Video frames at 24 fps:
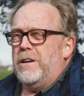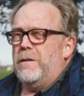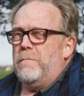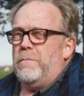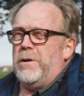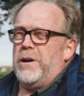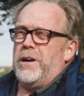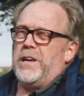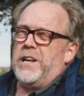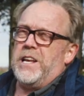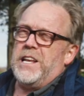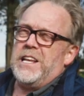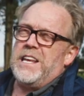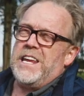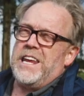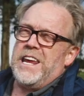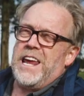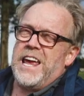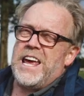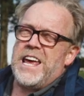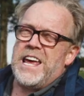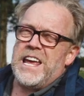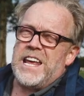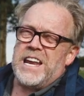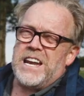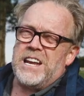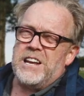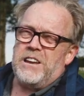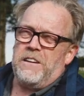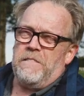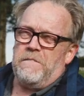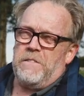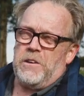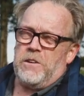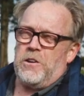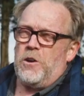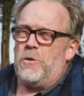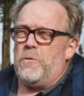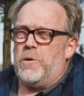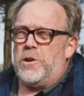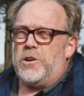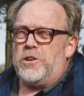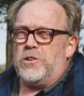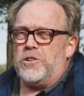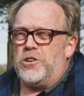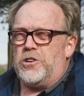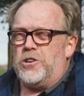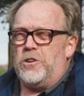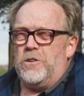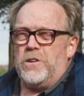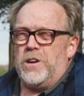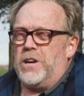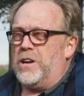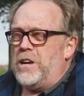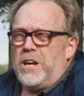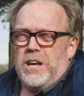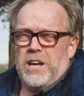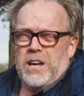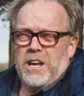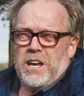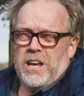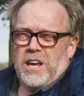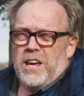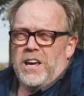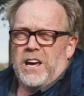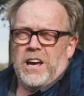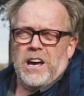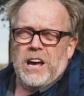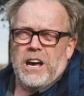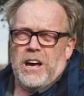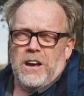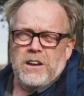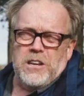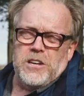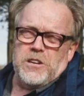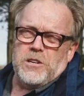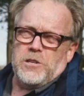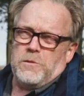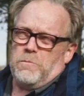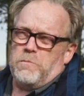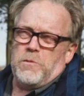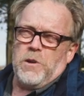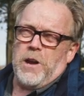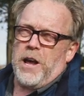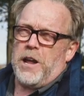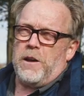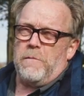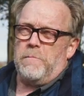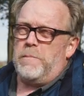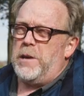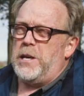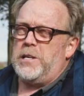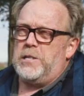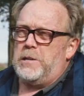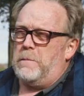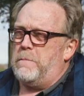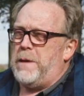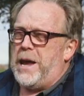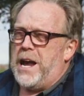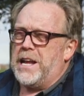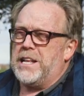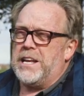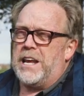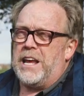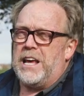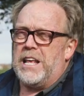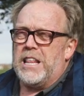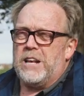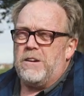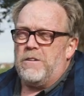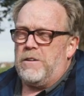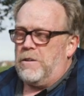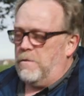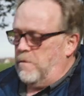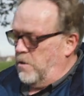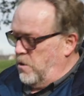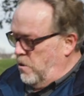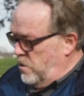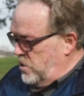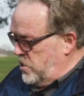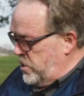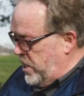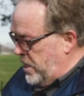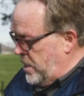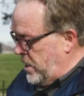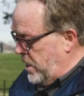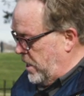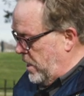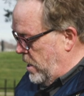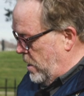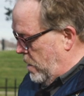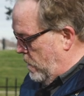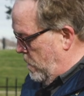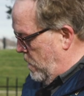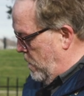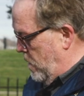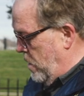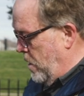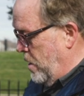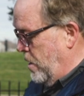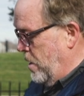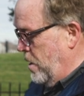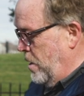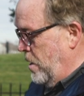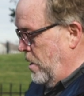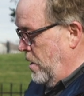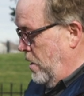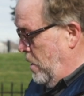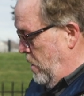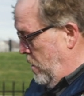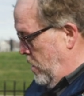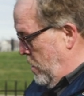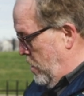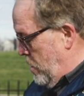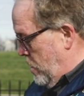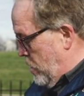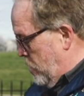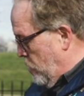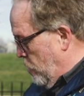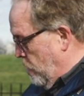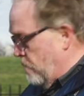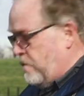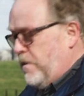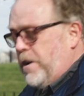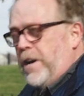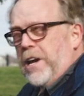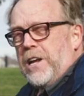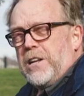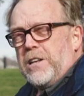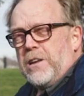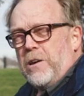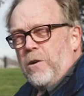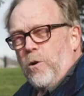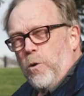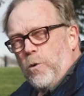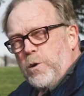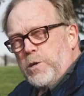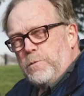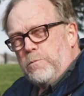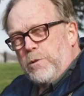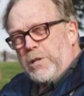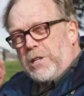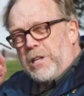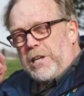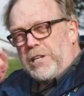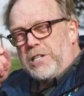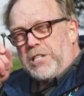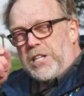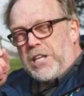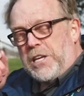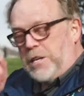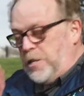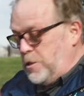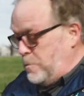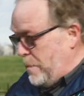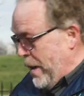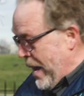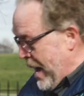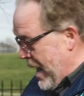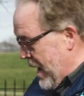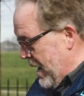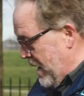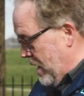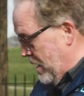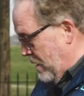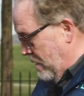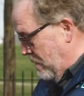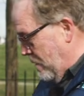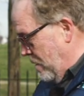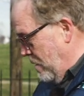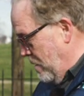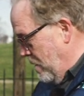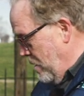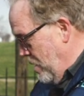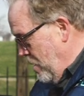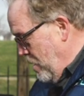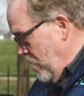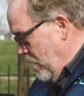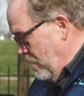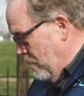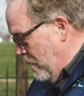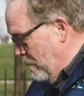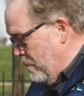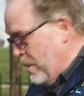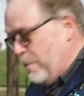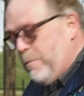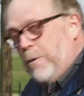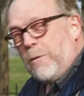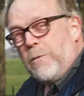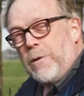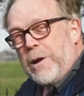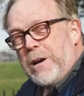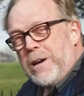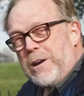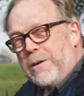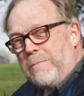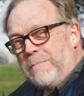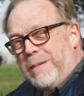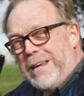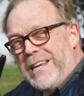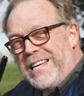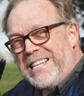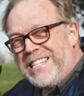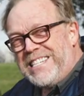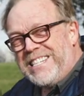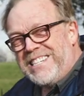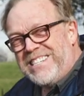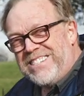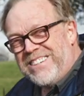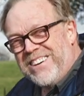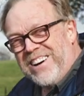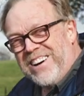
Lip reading: but in the end, if you know what you're shooting, just kind of piece it back together and you're set to go. Don't forget to always put these things back and remember where your pieces